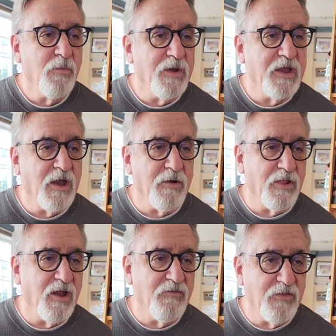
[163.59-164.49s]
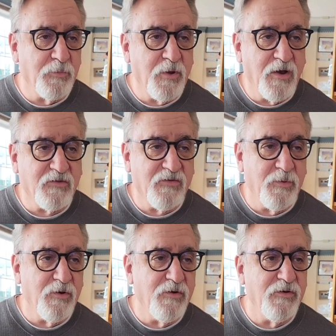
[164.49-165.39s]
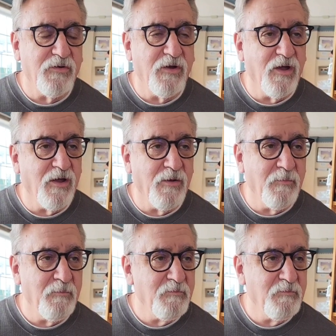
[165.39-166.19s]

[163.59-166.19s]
We carry a lot of other products from her,